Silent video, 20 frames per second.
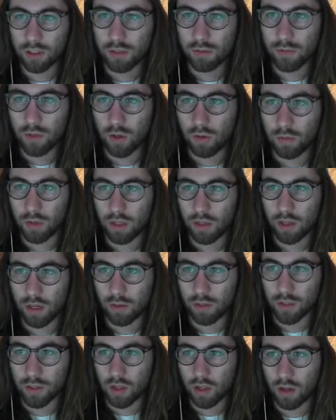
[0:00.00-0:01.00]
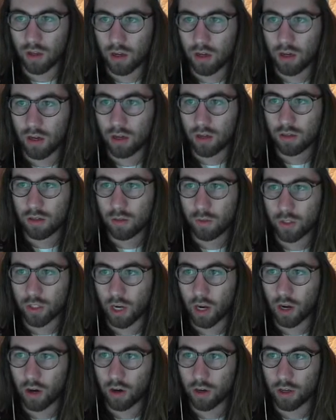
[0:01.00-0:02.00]
Told me that it was a law, which
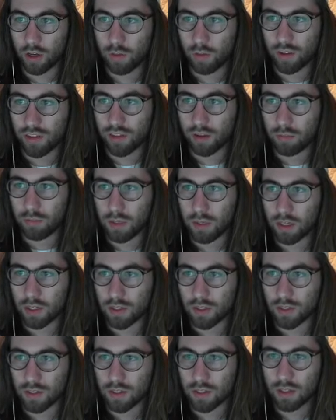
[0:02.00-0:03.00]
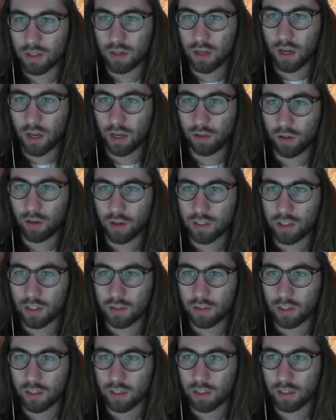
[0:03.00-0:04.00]
I argued with them because I looked
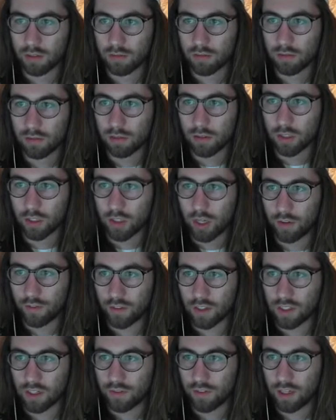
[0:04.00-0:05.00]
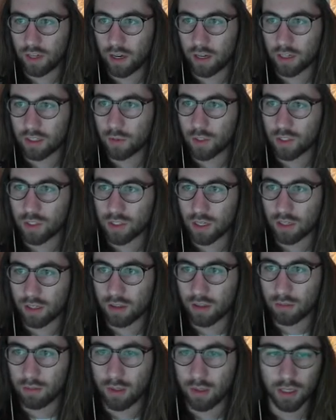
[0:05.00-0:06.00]
in the Traffic Safety Act, which is like
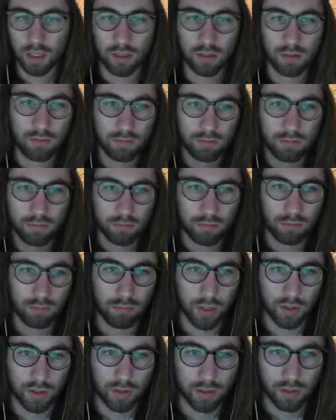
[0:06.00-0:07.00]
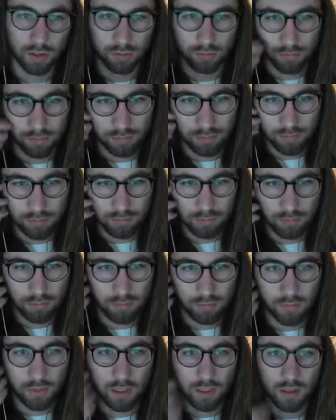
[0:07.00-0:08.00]
the big bill,
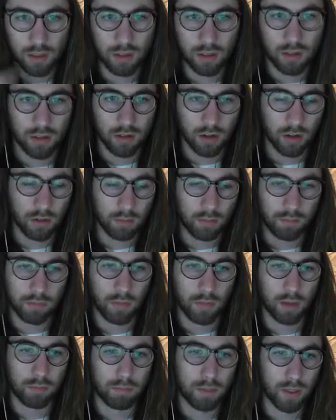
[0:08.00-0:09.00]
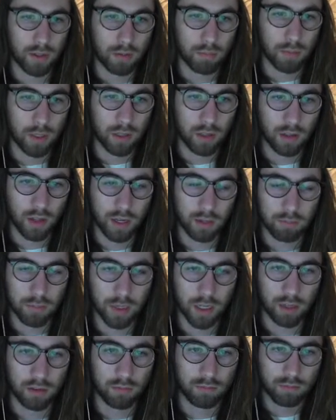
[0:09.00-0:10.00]
or not bill, but like
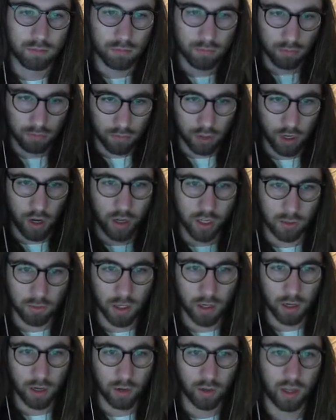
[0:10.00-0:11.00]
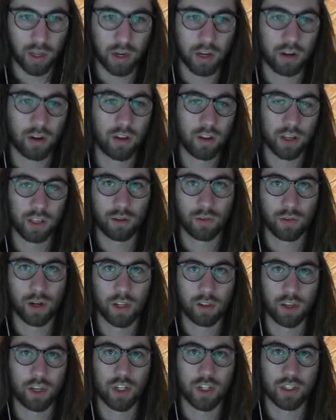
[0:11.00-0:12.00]
big document outlining all like the
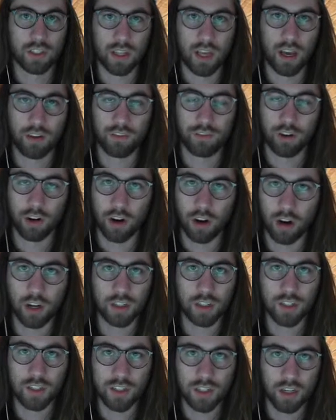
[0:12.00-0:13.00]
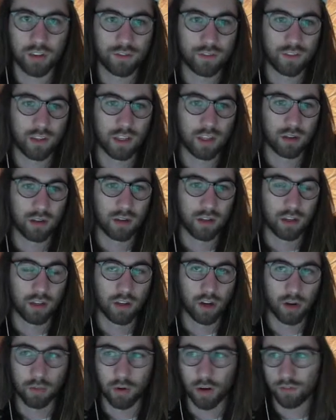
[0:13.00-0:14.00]
regulations they have for cars and stuff in
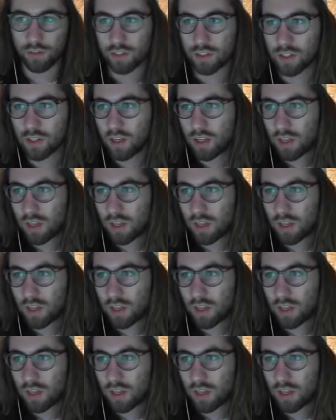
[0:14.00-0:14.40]
our province.